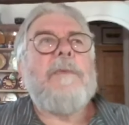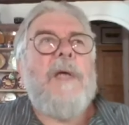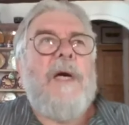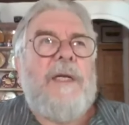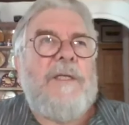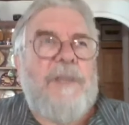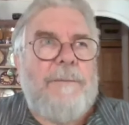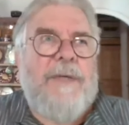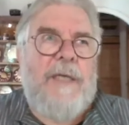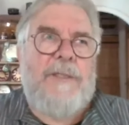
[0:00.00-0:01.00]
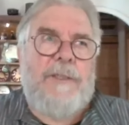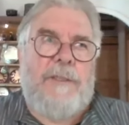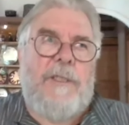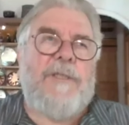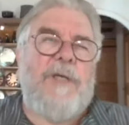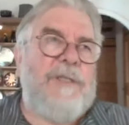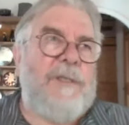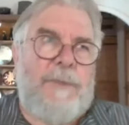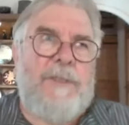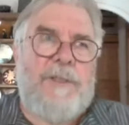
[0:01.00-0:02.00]
And in some cases, it's also
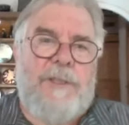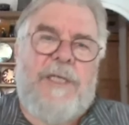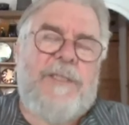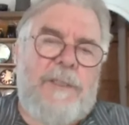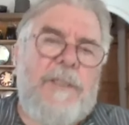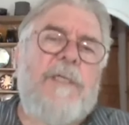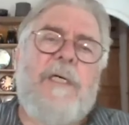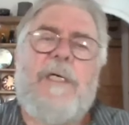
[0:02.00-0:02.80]
been suggested